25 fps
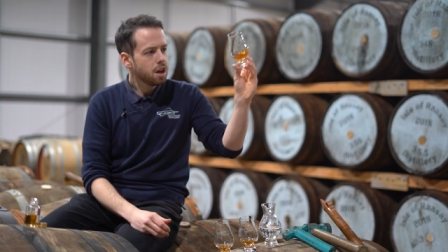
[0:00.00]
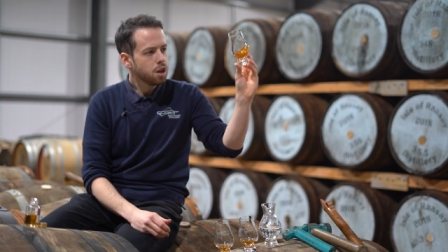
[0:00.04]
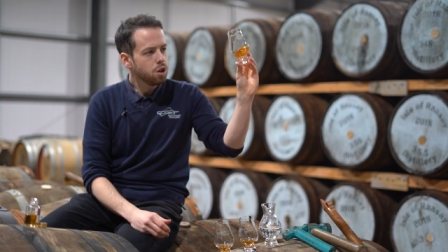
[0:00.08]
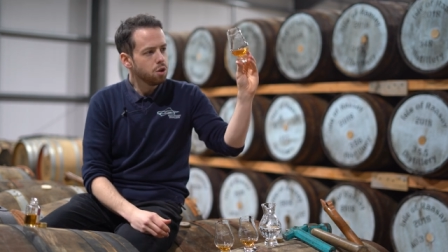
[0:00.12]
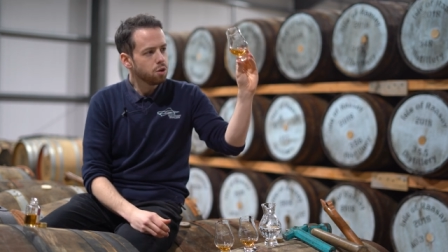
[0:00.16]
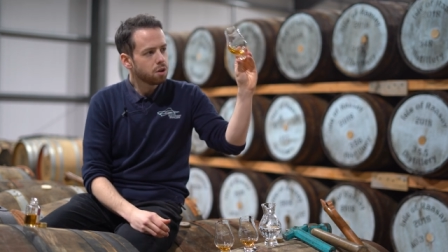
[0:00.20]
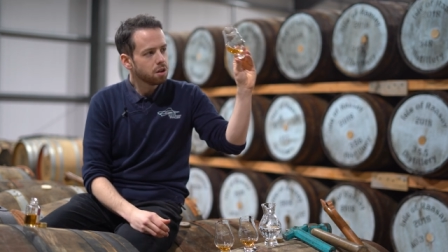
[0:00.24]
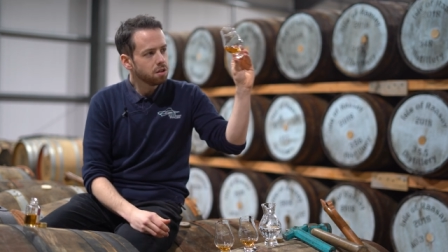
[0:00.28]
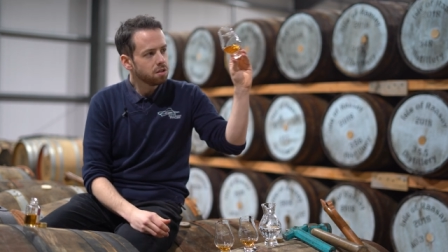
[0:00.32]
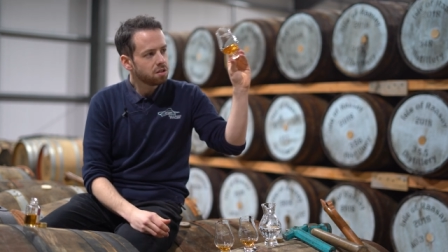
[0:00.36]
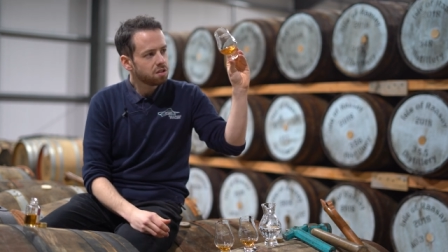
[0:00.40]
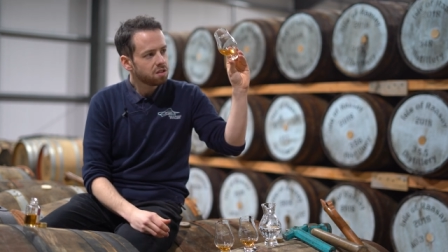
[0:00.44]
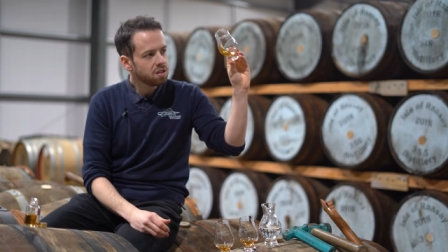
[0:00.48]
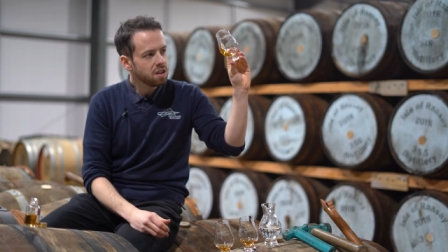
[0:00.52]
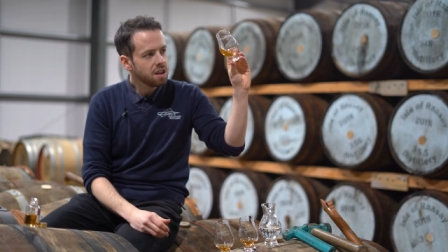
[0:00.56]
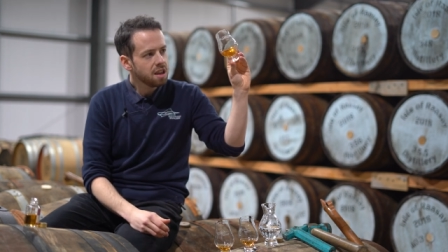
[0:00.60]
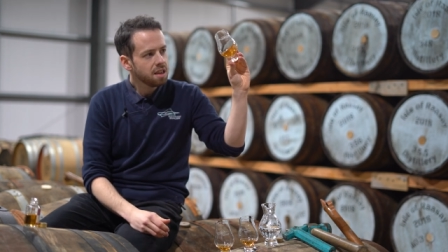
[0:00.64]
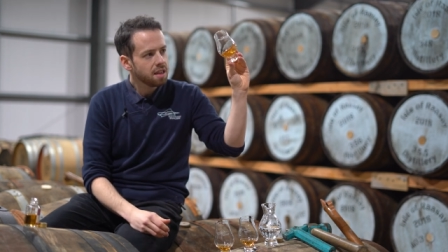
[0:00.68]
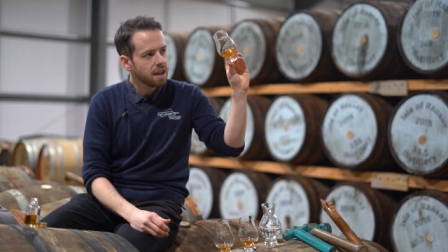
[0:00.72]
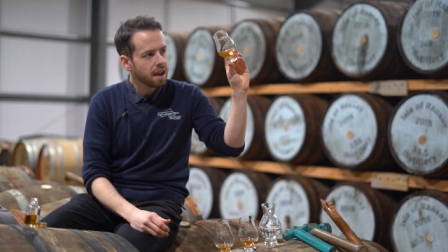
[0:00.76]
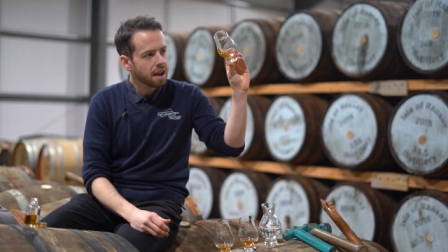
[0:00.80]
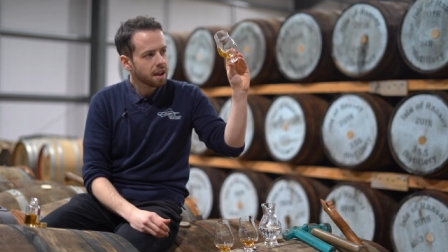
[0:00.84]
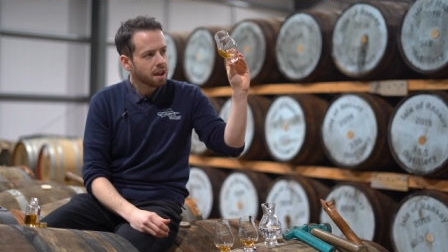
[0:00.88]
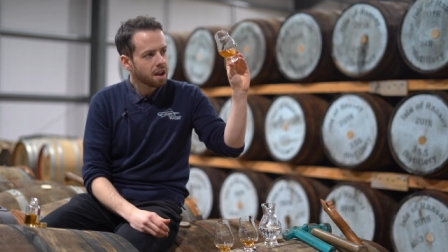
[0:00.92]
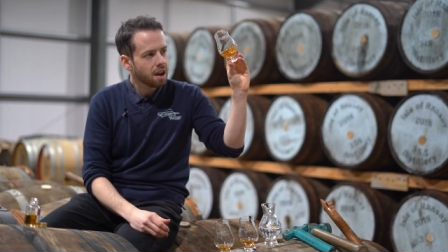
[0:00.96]
You can see
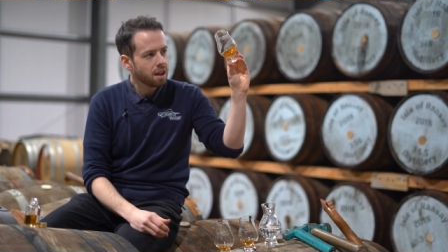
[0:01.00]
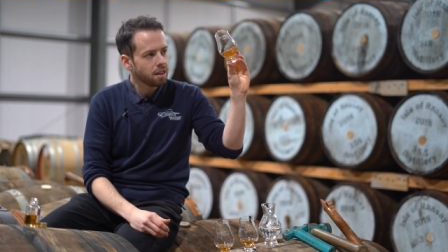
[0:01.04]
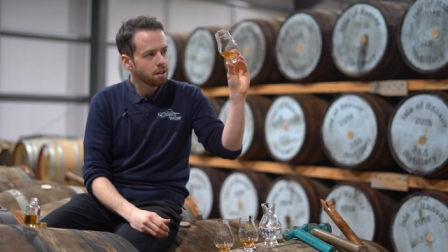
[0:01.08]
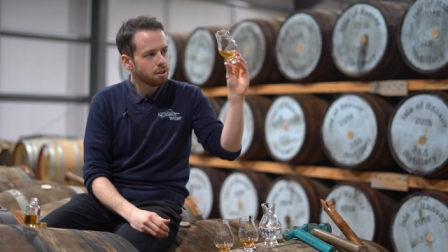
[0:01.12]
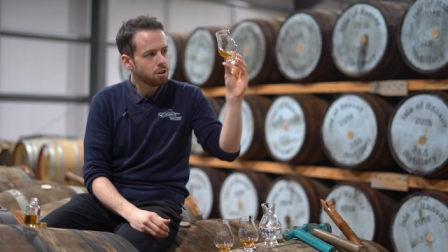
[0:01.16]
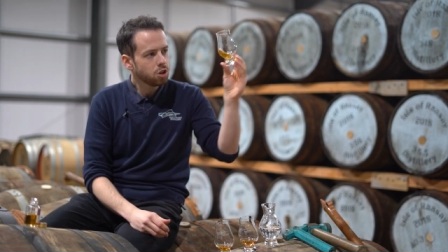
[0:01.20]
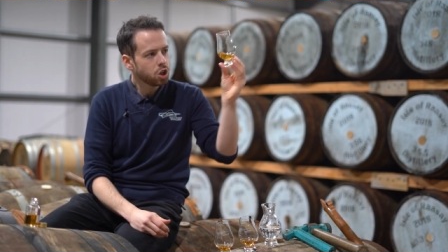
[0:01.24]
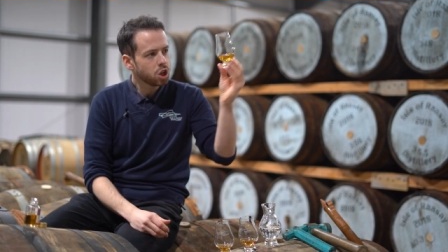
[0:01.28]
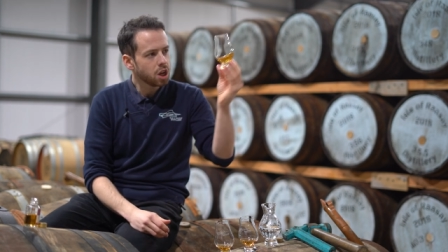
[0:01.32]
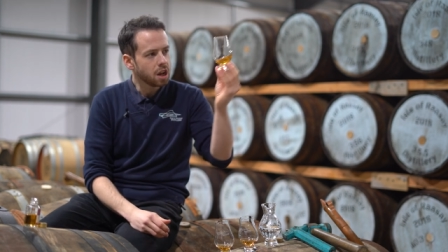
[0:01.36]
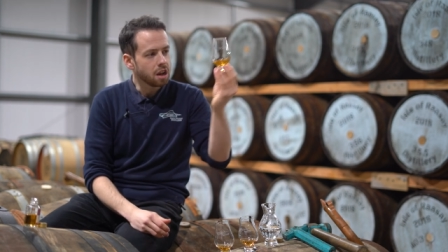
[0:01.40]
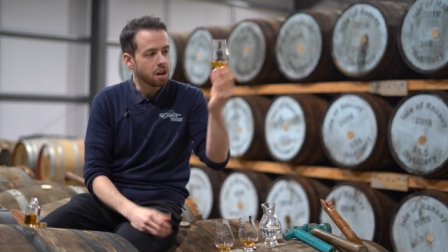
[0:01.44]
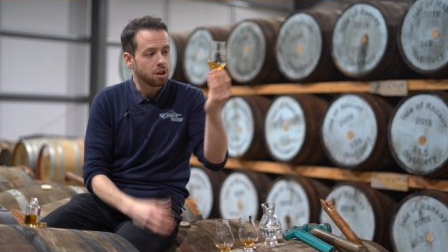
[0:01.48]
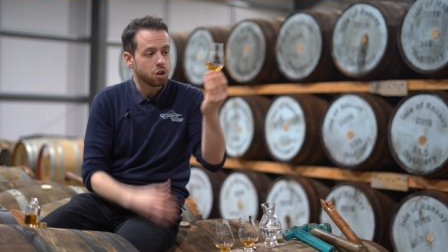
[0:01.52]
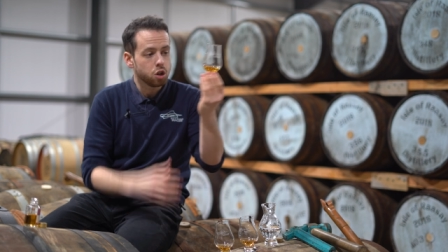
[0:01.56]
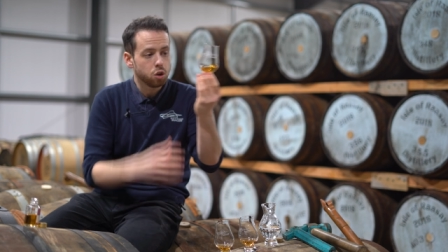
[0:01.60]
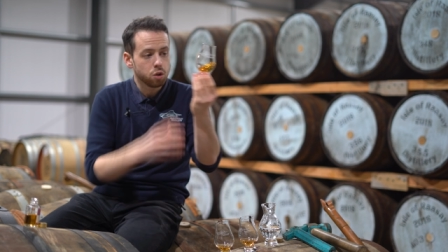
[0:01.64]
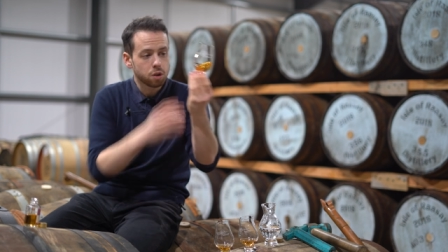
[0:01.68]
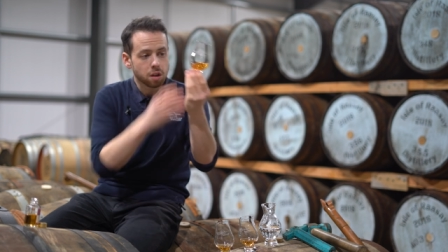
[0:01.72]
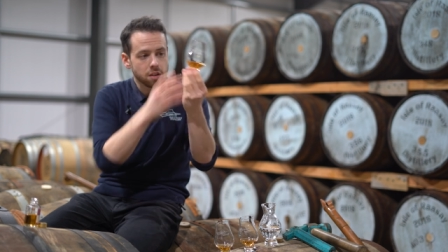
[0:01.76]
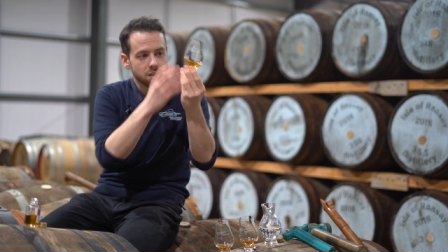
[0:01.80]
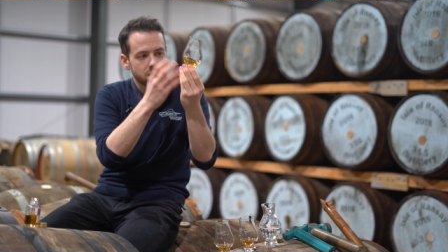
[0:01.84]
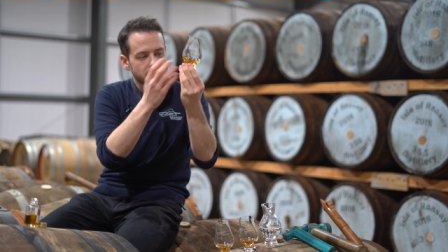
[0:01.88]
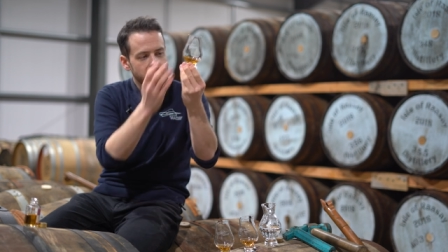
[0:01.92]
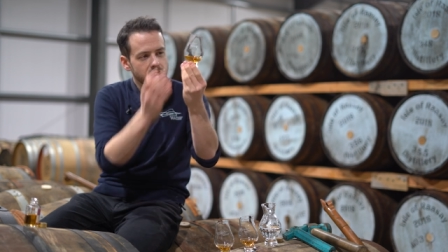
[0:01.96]
that colour change. You
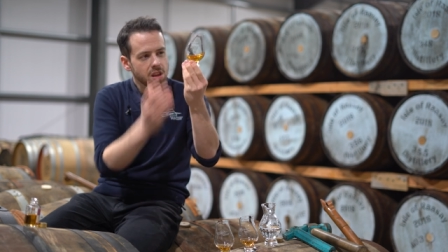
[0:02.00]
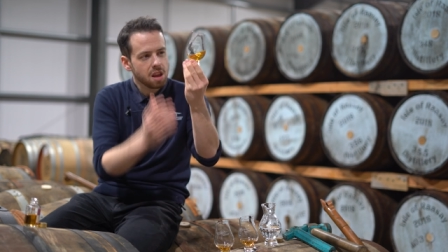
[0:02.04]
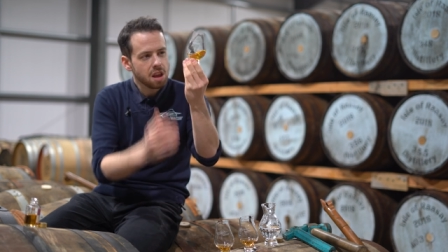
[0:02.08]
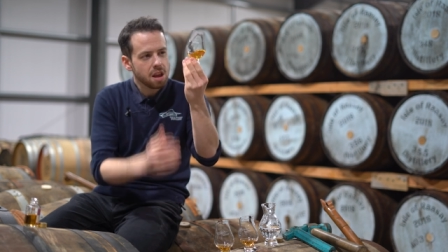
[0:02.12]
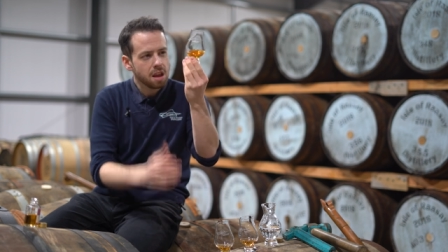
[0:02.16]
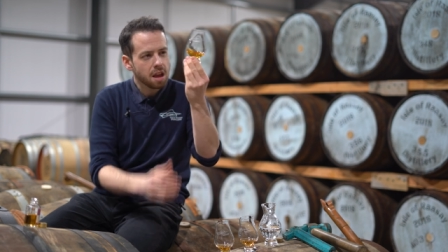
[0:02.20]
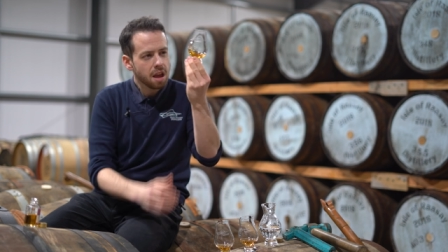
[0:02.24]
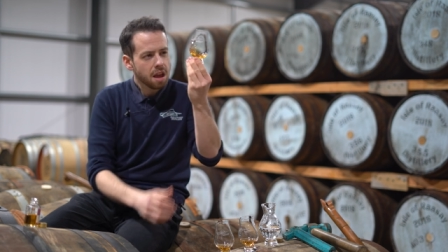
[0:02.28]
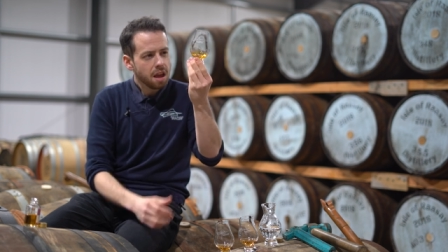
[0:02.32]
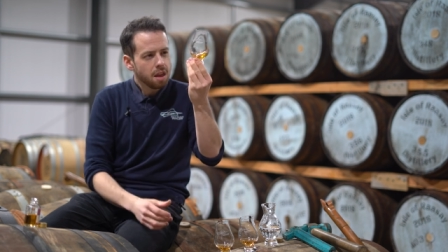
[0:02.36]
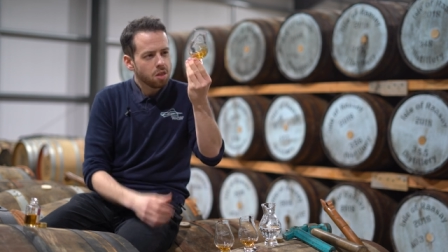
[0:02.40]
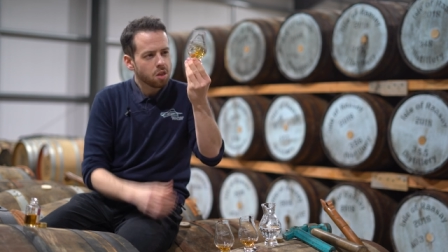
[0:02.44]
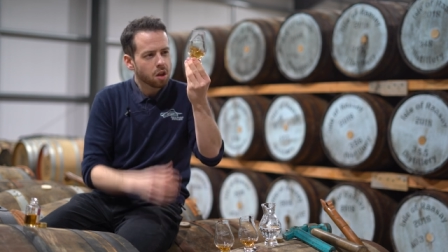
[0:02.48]
can see